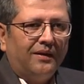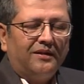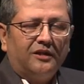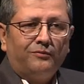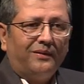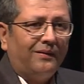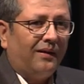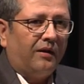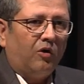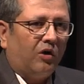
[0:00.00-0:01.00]
there's been
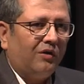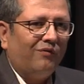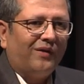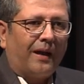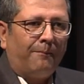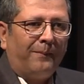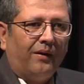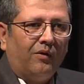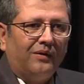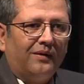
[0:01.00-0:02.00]
a lot of
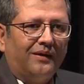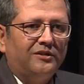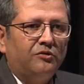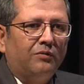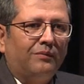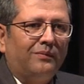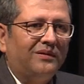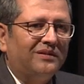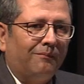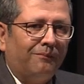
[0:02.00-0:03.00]
capping on
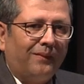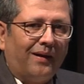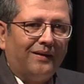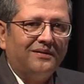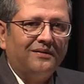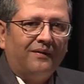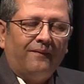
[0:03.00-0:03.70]
consumables, implants.